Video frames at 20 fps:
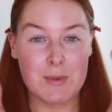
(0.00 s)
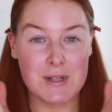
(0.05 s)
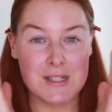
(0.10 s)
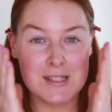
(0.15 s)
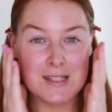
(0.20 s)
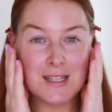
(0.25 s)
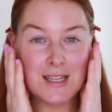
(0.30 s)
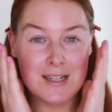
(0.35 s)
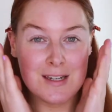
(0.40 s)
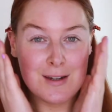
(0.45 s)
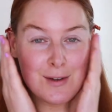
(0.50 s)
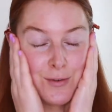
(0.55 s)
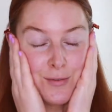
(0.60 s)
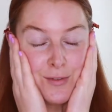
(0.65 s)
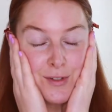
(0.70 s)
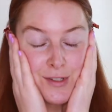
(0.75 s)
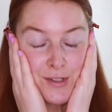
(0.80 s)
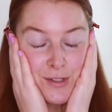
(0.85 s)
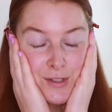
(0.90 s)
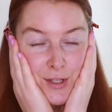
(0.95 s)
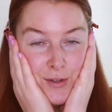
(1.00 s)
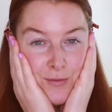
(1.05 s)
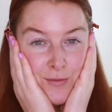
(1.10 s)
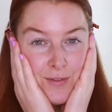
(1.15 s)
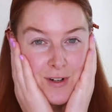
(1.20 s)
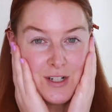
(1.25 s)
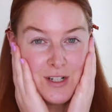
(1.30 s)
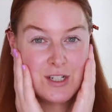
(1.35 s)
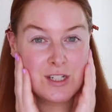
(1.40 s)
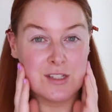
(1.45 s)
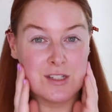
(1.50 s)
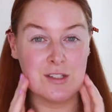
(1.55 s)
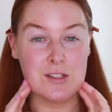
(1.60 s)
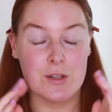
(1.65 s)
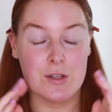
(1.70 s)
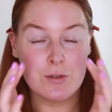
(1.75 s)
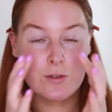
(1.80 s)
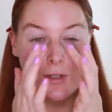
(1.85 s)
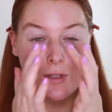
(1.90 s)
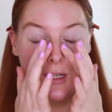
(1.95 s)
My skin now feels so fresh and
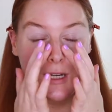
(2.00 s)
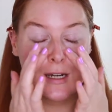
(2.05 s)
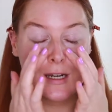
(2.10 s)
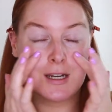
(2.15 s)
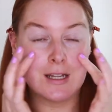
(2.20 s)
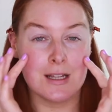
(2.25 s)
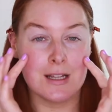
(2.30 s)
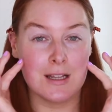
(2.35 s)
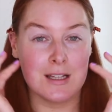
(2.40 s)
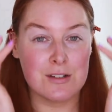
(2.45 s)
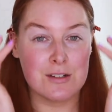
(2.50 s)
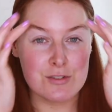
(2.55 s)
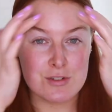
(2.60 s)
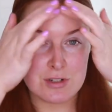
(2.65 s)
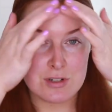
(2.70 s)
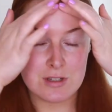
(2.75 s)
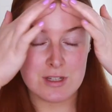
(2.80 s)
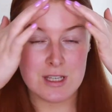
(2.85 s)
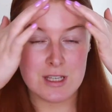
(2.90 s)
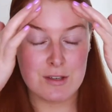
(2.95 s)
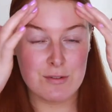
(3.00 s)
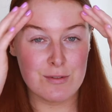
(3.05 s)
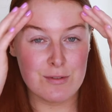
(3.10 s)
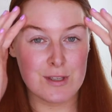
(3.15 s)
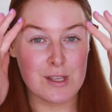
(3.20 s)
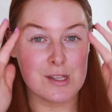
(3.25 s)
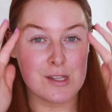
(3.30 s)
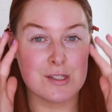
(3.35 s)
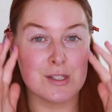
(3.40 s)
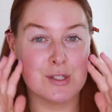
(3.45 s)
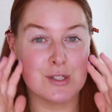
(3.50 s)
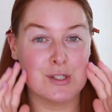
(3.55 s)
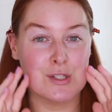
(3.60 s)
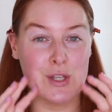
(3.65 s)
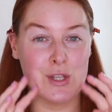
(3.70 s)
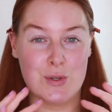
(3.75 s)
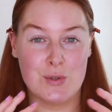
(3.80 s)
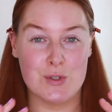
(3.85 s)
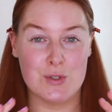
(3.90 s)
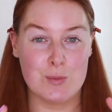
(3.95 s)
so clean, and it literally feels
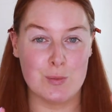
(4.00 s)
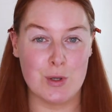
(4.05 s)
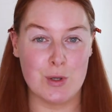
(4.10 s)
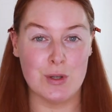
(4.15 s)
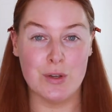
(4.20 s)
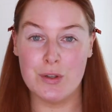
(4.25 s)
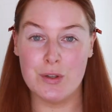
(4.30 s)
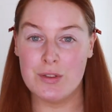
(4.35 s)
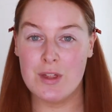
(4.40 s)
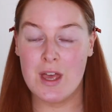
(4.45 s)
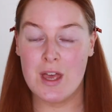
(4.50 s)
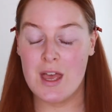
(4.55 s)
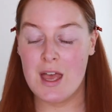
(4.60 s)
so smooth.